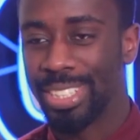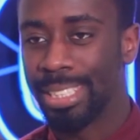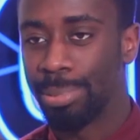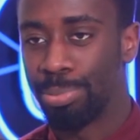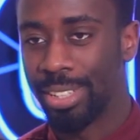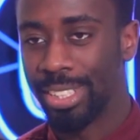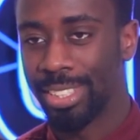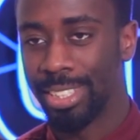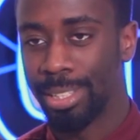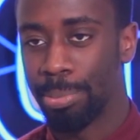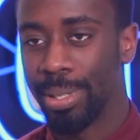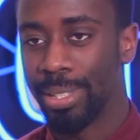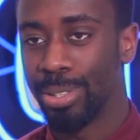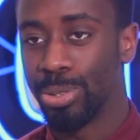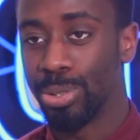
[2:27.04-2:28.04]
of expression,
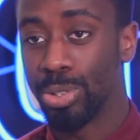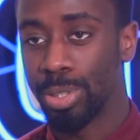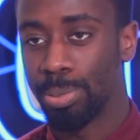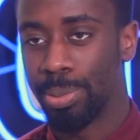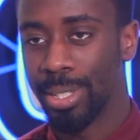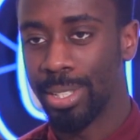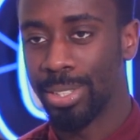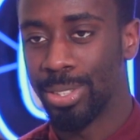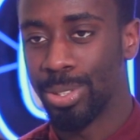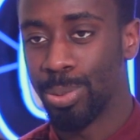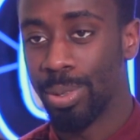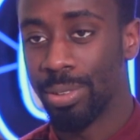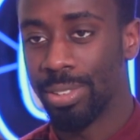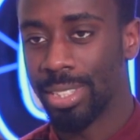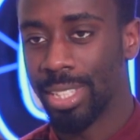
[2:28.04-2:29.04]
depending on who you're speaking to,
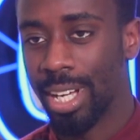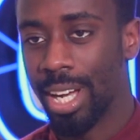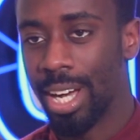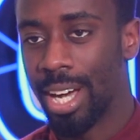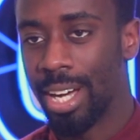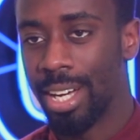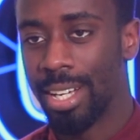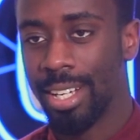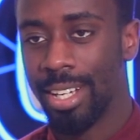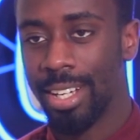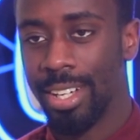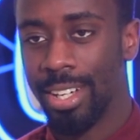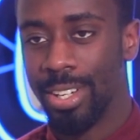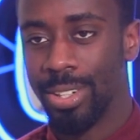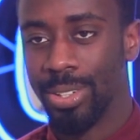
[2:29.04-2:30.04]
whether it's the Ga
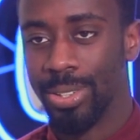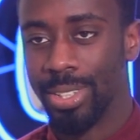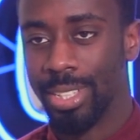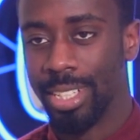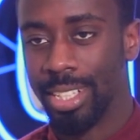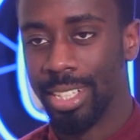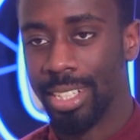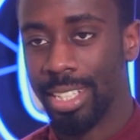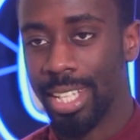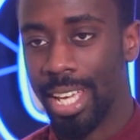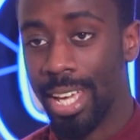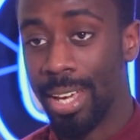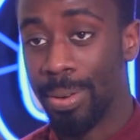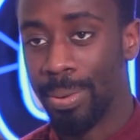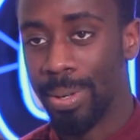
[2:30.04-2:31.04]
or the
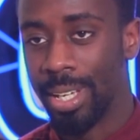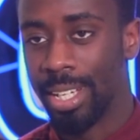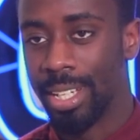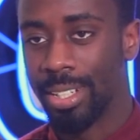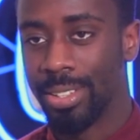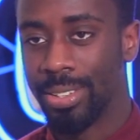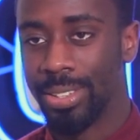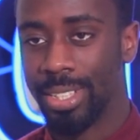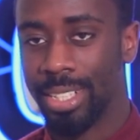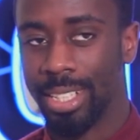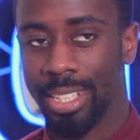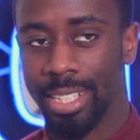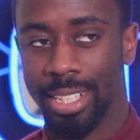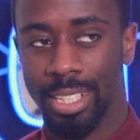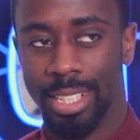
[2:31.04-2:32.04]
Ewe or
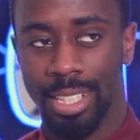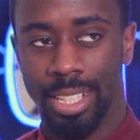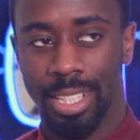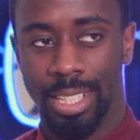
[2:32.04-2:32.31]
the